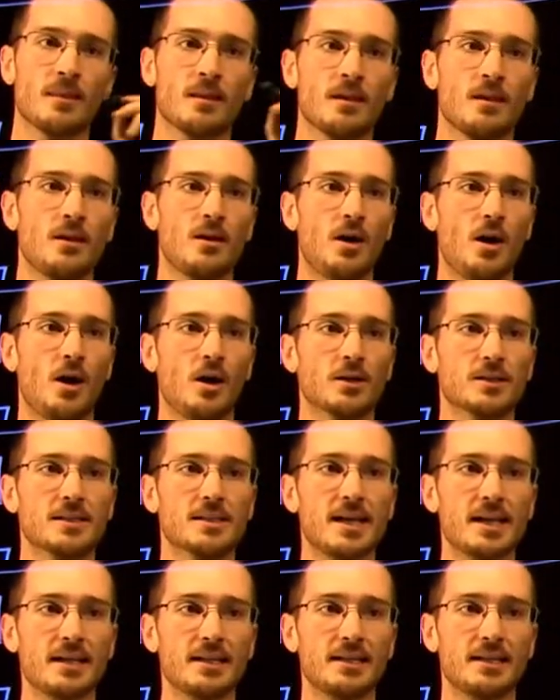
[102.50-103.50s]
Our second
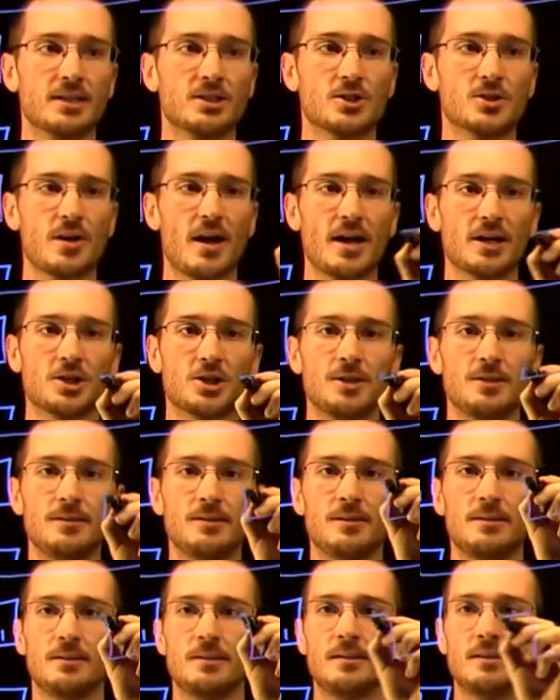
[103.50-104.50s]
extraction
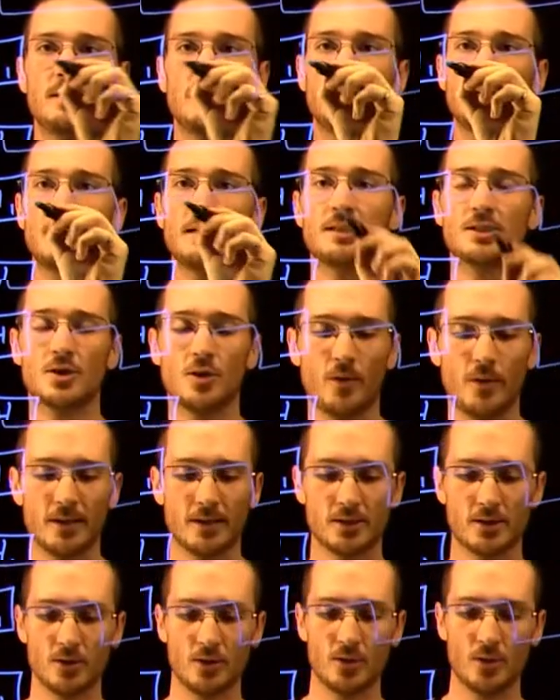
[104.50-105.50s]
is going
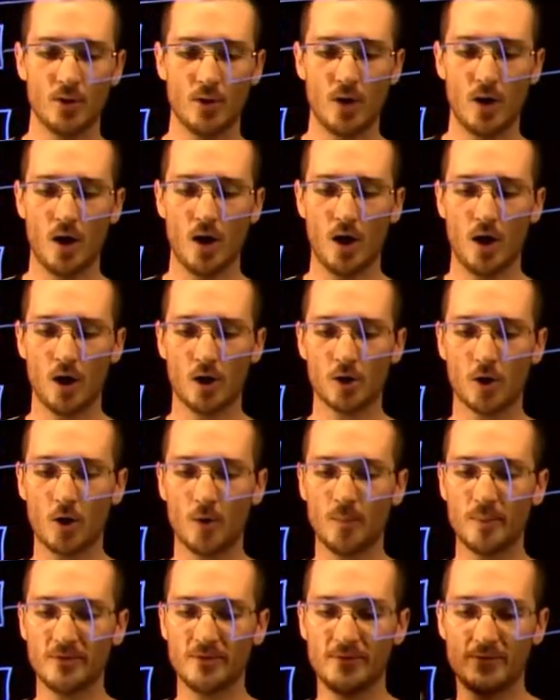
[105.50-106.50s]
to our open
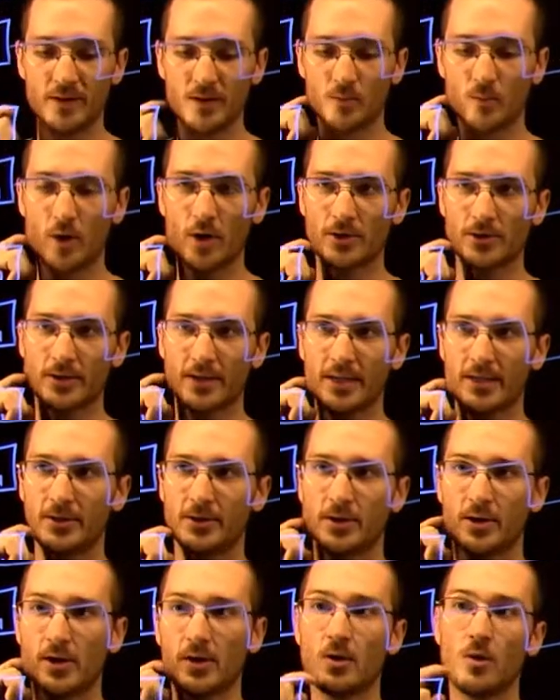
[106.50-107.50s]
feed water heater
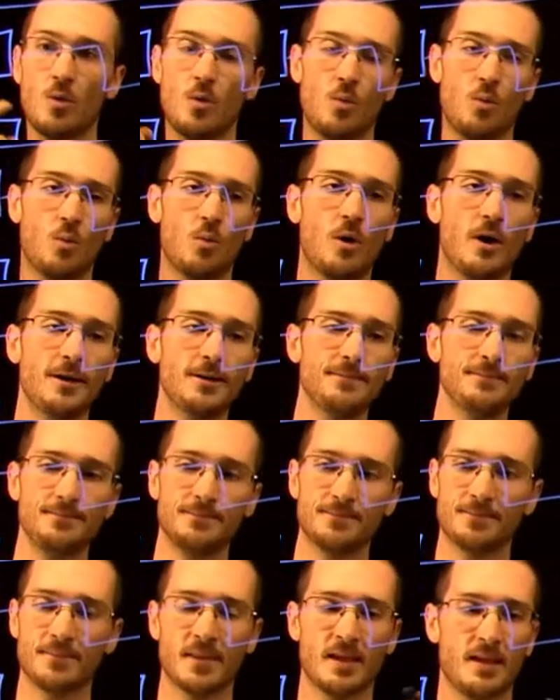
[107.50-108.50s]
1.
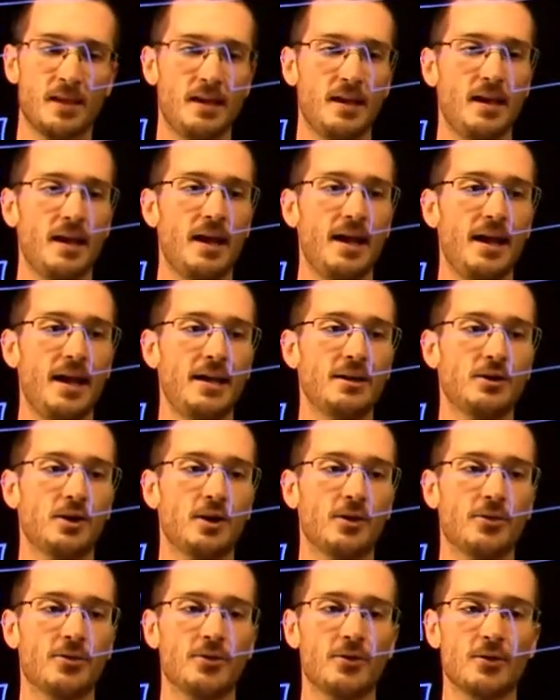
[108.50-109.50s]
And our
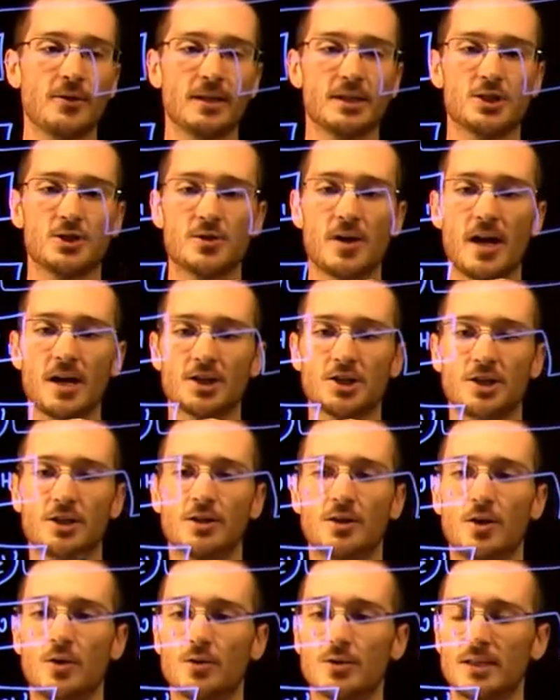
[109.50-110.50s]
third extraction goes
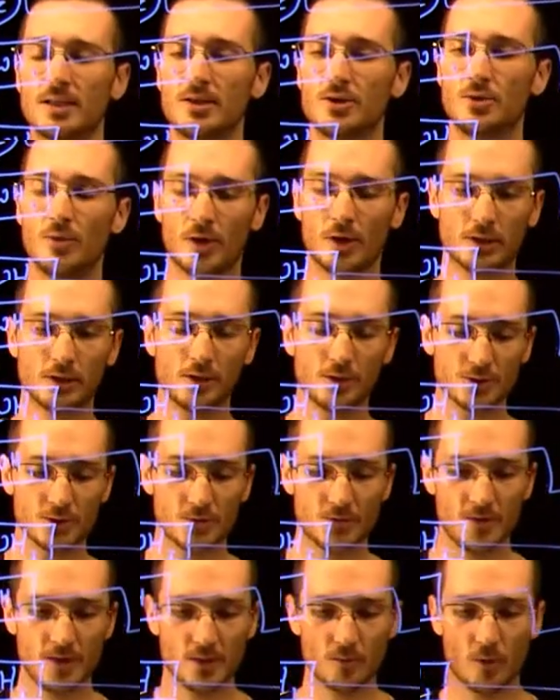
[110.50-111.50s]
into our closed feed
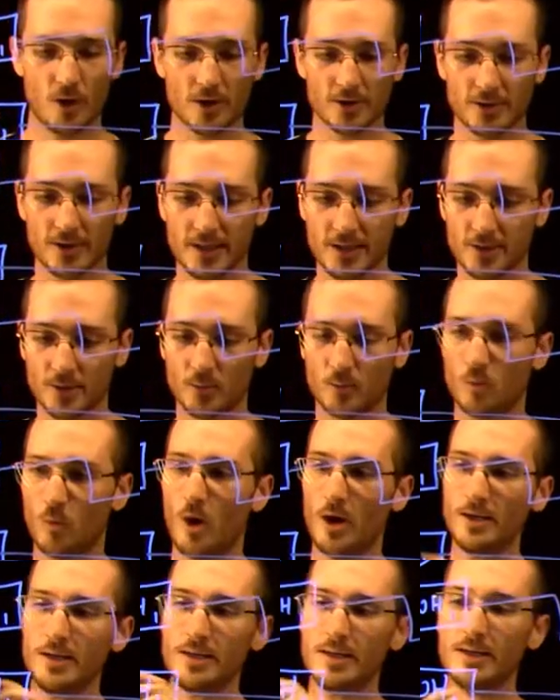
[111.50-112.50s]
water heater 1
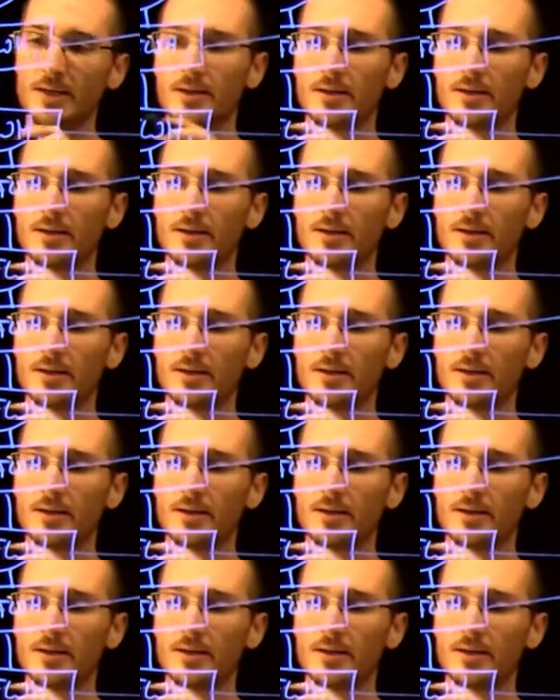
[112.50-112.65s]
here